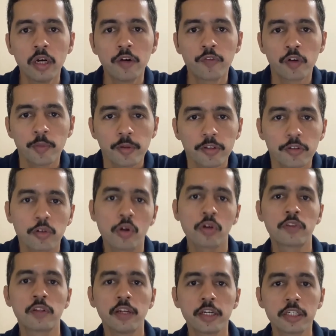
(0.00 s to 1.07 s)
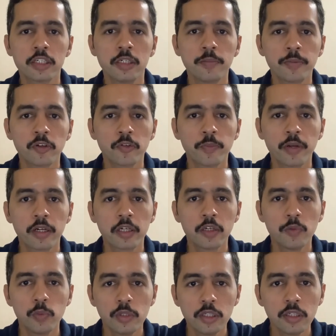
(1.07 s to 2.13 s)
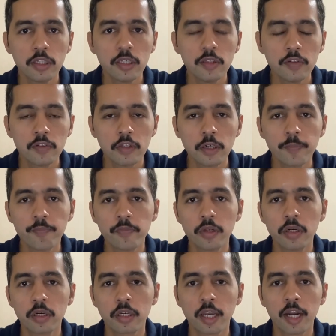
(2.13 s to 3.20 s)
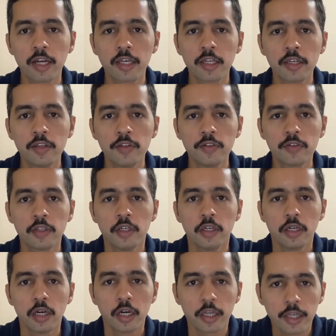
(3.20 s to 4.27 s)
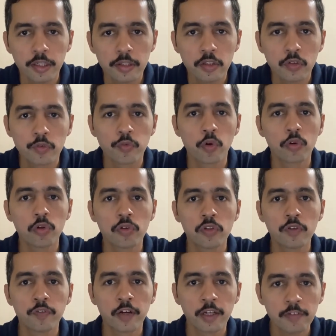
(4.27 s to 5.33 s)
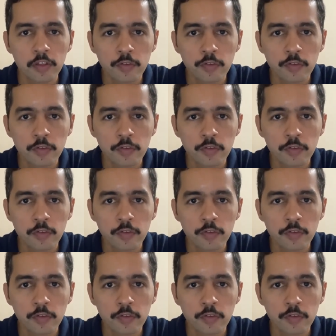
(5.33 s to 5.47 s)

from a stock selection perspective within these categories, again, this follows the 5S